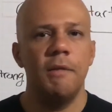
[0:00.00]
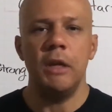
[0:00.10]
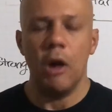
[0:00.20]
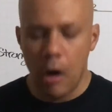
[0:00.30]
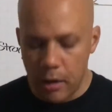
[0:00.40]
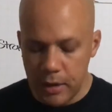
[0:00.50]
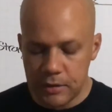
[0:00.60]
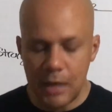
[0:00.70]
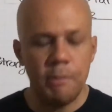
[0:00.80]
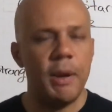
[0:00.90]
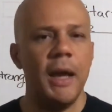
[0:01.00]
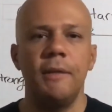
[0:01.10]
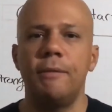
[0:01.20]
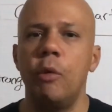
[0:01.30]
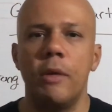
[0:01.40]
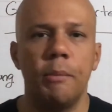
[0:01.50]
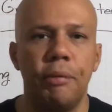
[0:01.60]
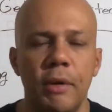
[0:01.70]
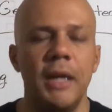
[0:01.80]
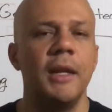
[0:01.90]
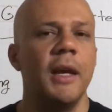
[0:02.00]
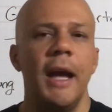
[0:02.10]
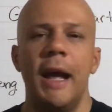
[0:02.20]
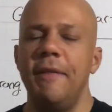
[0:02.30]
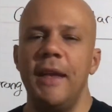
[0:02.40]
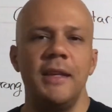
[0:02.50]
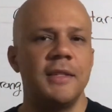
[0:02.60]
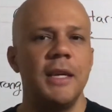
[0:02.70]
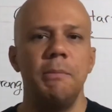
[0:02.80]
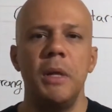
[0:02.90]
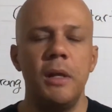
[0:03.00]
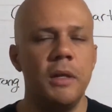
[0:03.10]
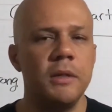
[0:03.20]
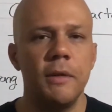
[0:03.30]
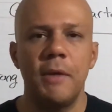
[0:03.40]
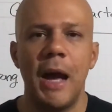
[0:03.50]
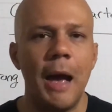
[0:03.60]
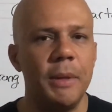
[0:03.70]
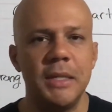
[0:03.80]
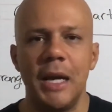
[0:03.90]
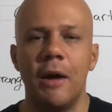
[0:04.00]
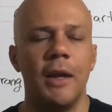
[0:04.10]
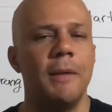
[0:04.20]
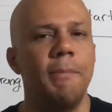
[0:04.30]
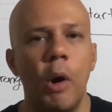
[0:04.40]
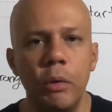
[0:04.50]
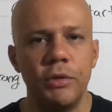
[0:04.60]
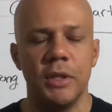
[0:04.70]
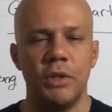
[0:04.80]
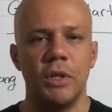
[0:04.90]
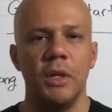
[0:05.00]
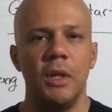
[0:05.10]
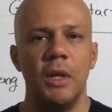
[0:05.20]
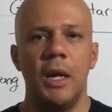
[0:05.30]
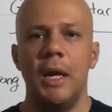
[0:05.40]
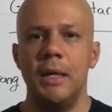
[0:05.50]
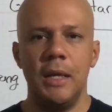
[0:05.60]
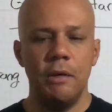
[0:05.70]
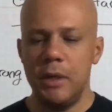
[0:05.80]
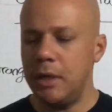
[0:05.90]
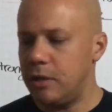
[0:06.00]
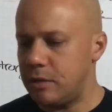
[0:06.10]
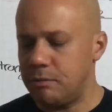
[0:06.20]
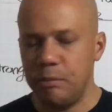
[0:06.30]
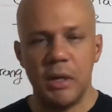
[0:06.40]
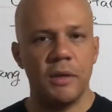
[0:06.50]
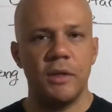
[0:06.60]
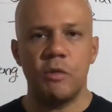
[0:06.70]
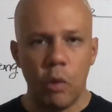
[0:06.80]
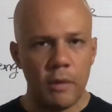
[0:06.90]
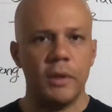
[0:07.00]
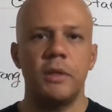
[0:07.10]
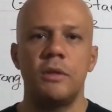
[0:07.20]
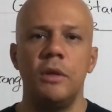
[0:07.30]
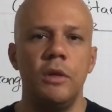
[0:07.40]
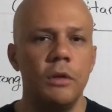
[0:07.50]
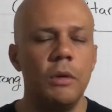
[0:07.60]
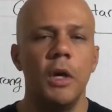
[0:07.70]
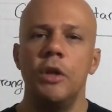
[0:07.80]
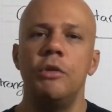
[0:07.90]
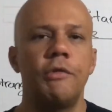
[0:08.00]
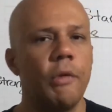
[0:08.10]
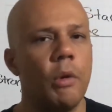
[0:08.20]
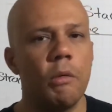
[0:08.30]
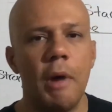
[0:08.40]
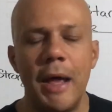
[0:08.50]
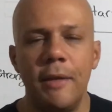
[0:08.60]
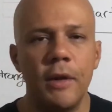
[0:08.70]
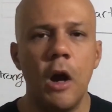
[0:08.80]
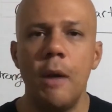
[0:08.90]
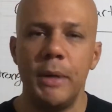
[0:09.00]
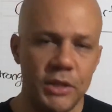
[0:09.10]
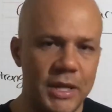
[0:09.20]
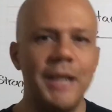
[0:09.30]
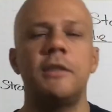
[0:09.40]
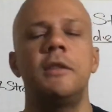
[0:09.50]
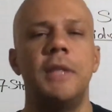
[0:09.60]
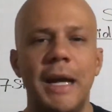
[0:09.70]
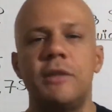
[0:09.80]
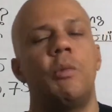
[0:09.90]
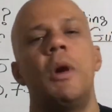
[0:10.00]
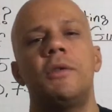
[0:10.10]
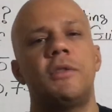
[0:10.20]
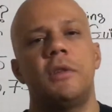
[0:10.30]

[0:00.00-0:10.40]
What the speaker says: the artist. They paid for the print, and they sent millions of copies out and postage. And here it is, because it's worthless to you, you throw it right in the garbage. That's where